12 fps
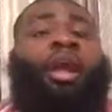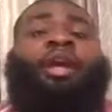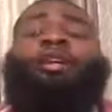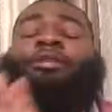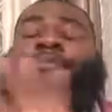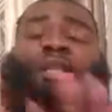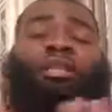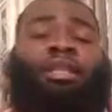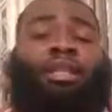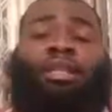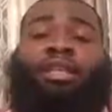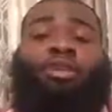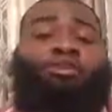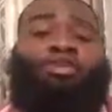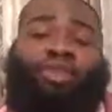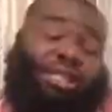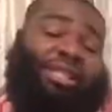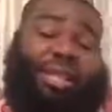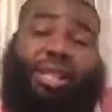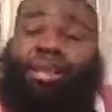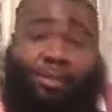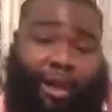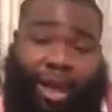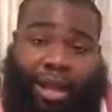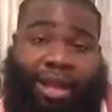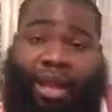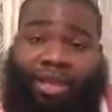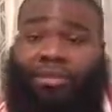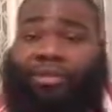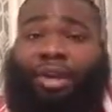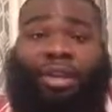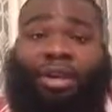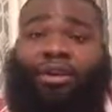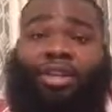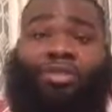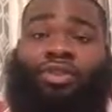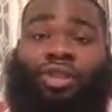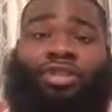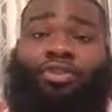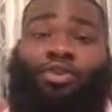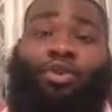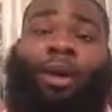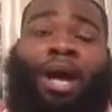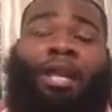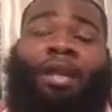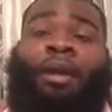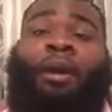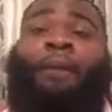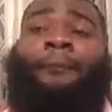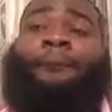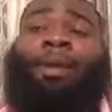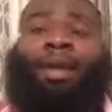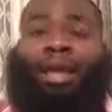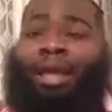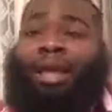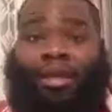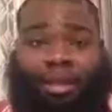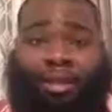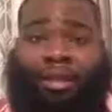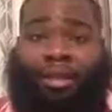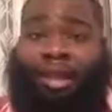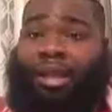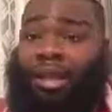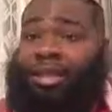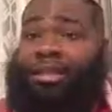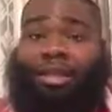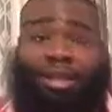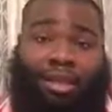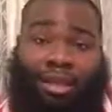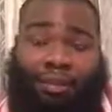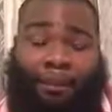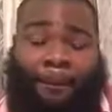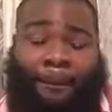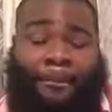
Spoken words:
He's basically don't trust anybody as of right now. He trusts nobody but Anna. And that's it.